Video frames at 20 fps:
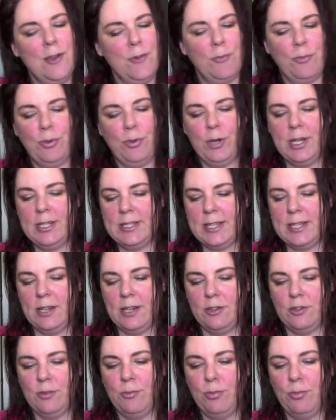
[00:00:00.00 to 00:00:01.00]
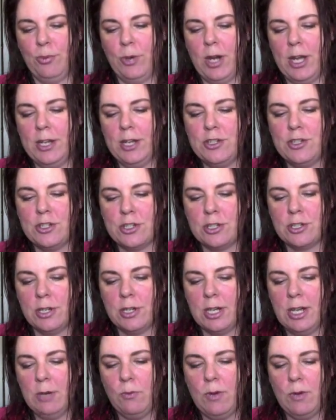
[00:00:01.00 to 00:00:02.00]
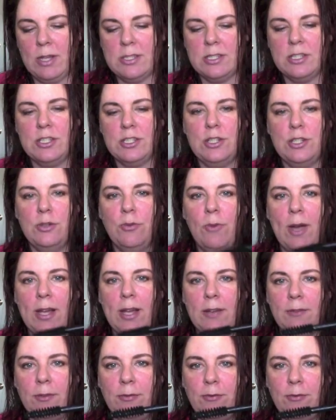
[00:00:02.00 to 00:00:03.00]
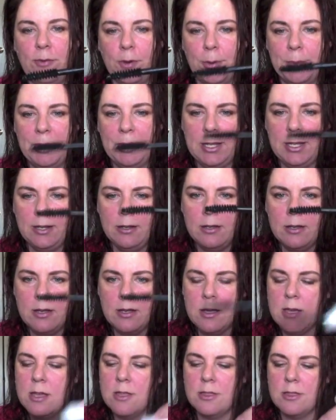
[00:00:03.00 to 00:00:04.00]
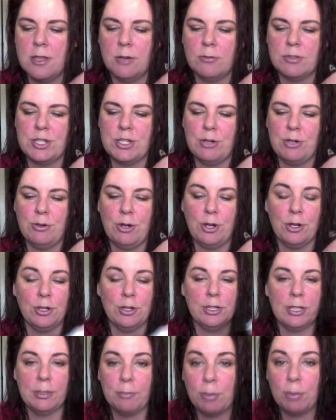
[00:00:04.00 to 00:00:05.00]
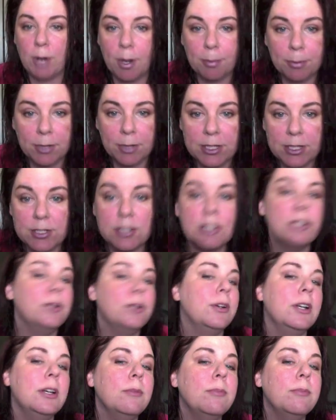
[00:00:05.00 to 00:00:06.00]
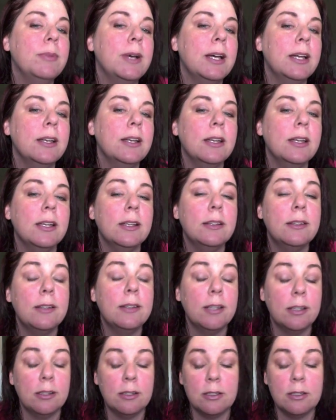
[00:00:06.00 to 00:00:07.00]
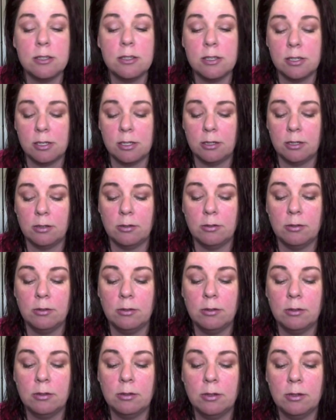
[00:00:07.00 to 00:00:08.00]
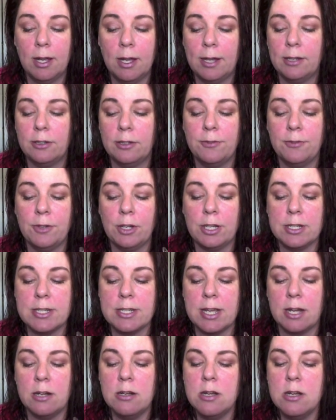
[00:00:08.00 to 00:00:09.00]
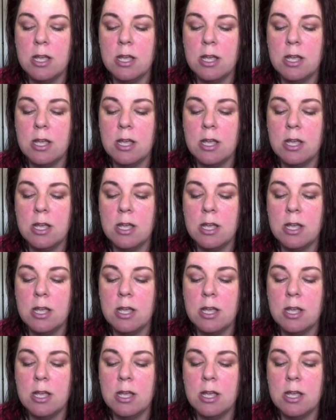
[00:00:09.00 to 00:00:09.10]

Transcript: Pretty standard brush. It wasn't too wet of a formula. There was no curling properties to it, but it tended to, I don't know if you can tell.